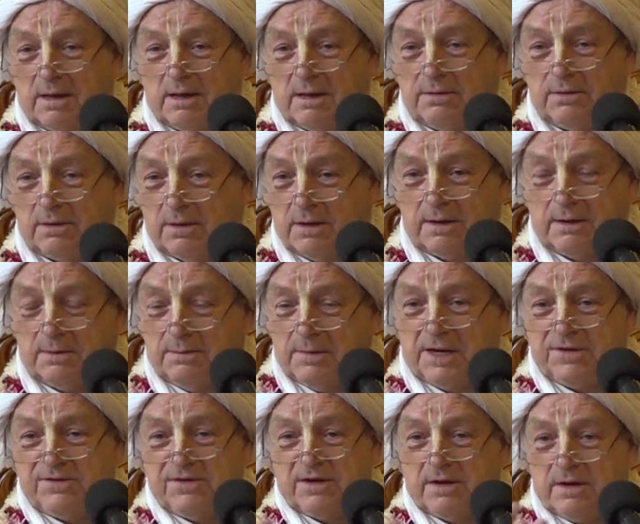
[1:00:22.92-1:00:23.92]
you can
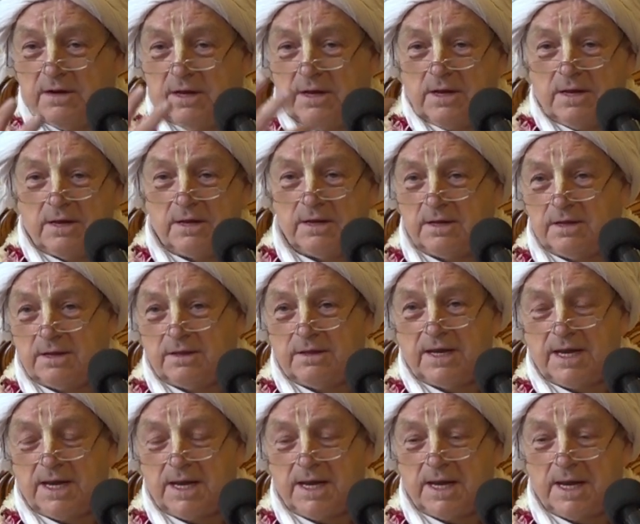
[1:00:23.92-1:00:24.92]
imagine
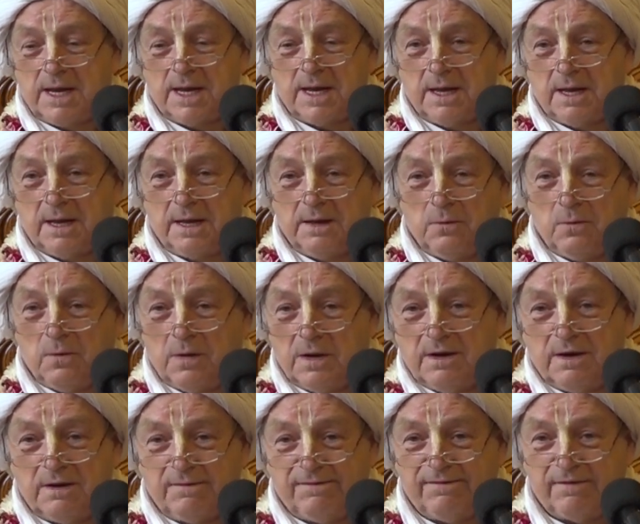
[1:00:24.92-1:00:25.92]
the
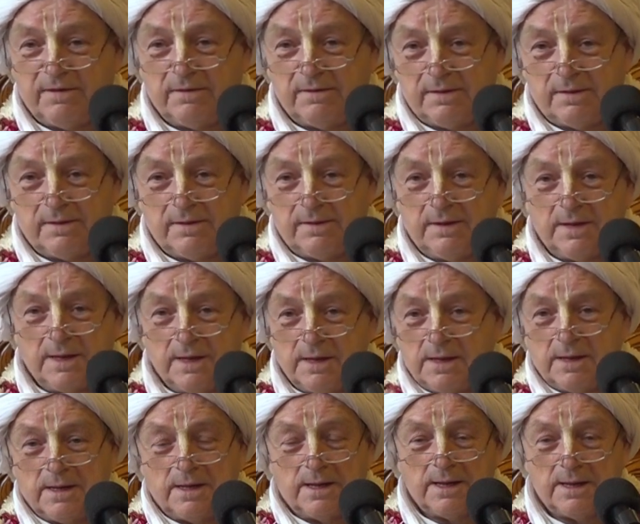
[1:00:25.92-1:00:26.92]
wonderful
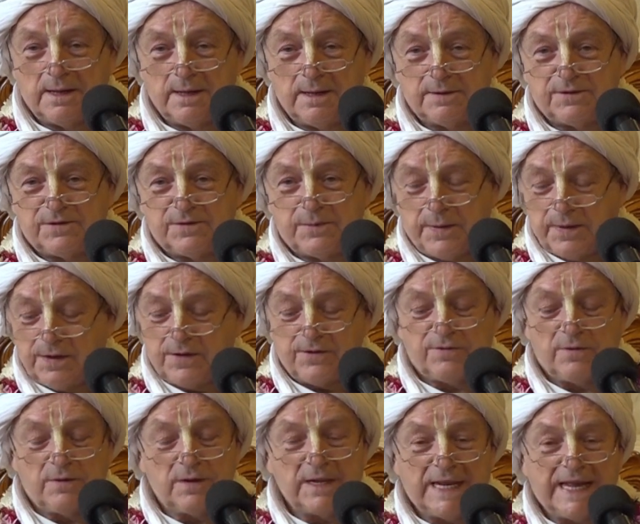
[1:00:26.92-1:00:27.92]

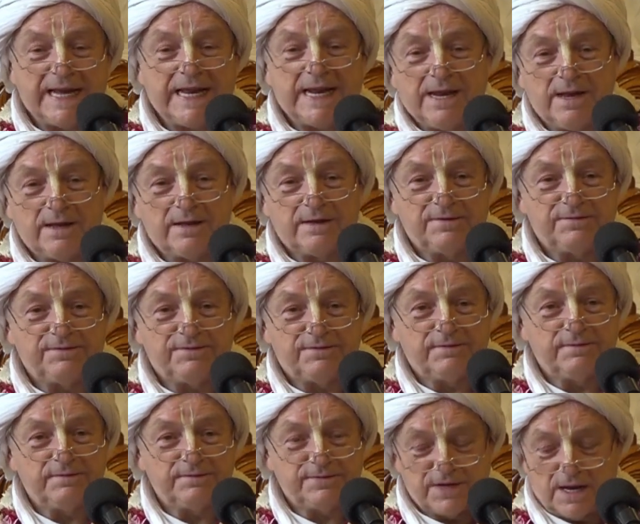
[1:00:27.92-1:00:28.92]
spiritual leela of
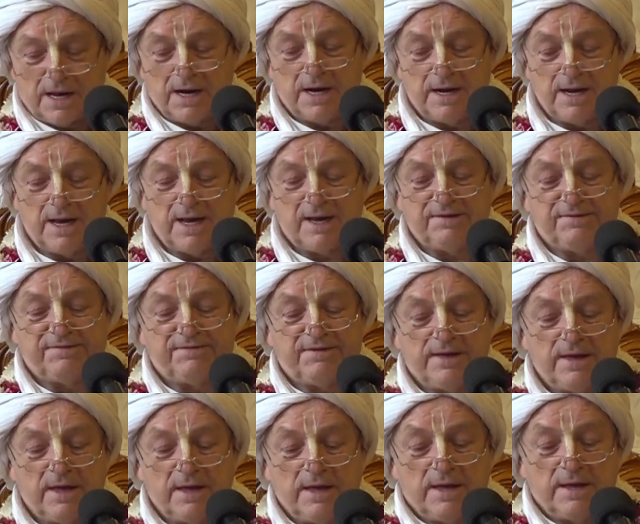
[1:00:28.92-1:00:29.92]
Jayadeva.
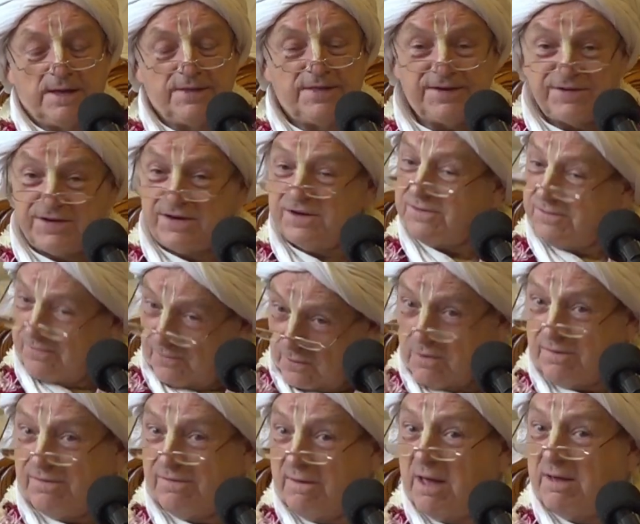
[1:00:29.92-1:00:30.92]
This is
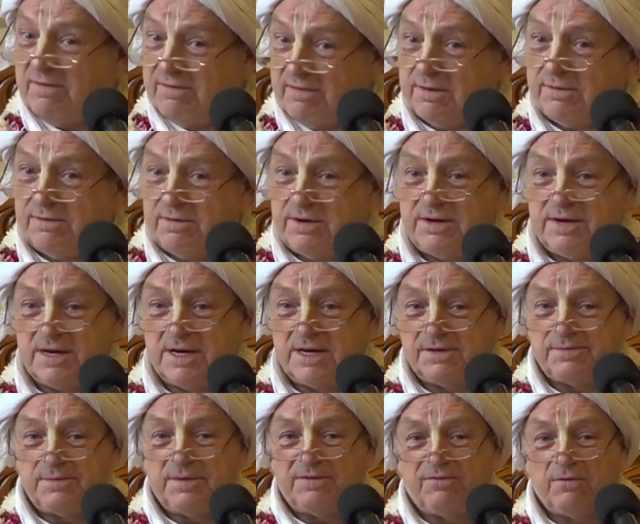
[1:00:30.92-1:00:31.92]
400-500
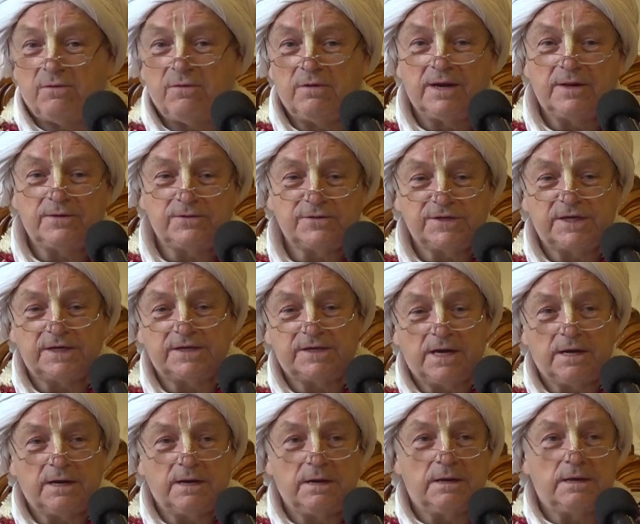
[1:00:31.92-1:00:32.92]
years before Lord
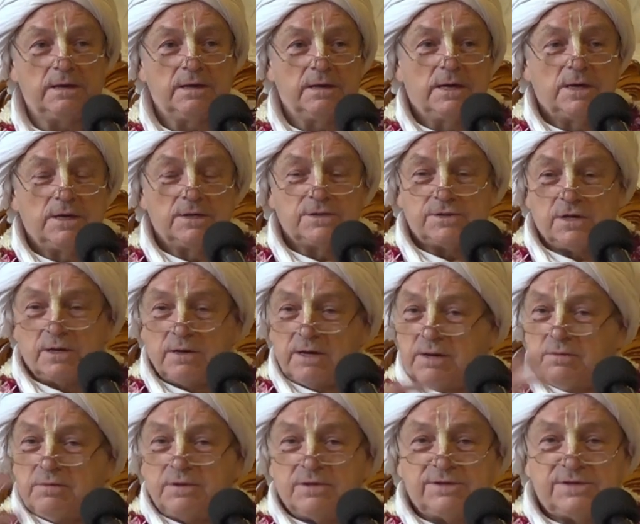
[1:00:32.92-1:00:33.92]
Chaitanya. So
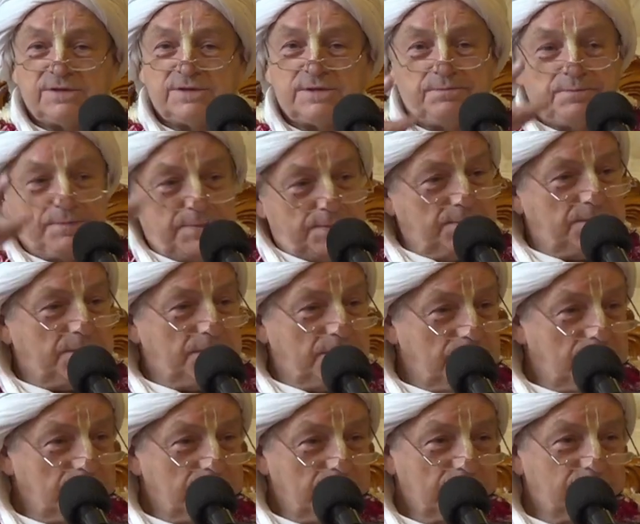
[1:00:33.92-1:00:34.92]
he was
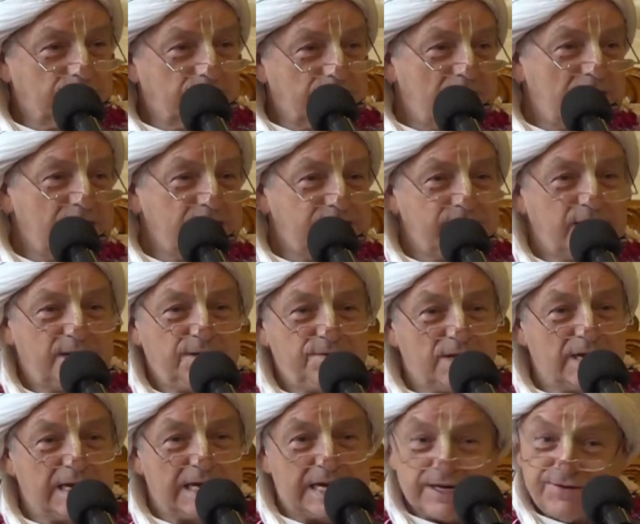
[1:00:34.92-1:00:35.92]
creating
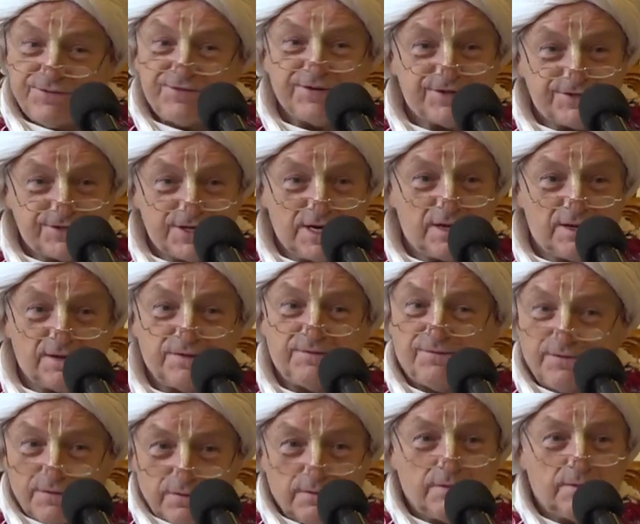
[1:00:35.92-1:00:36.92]
the literature
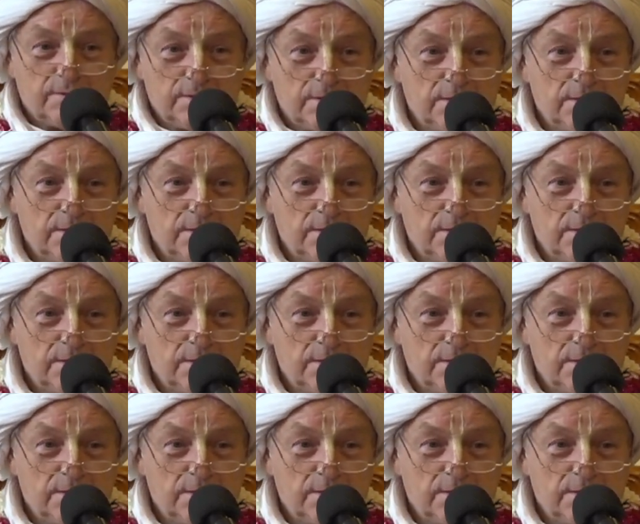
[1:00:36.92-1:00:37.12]
for